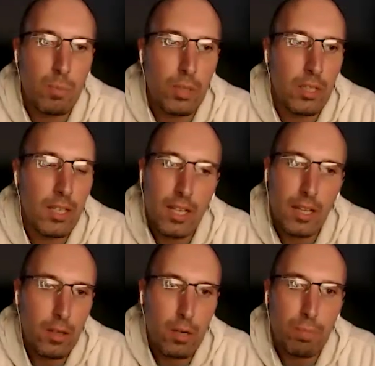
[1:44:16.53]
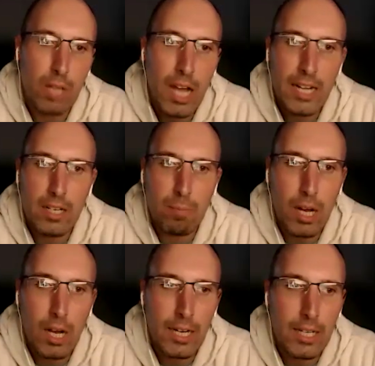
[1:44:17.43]
But they're blinded
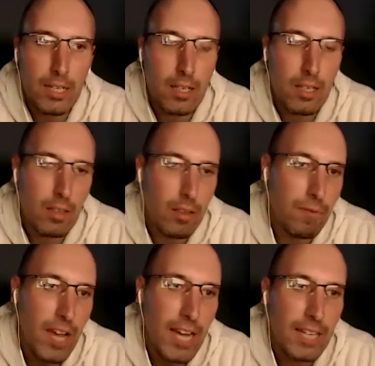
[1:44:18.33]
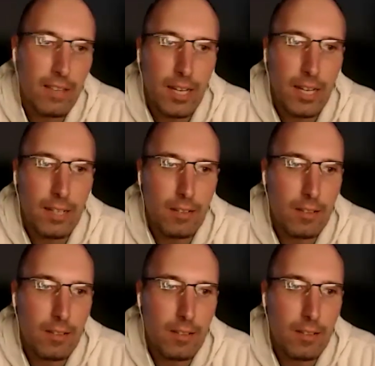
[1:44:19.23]
by the fact that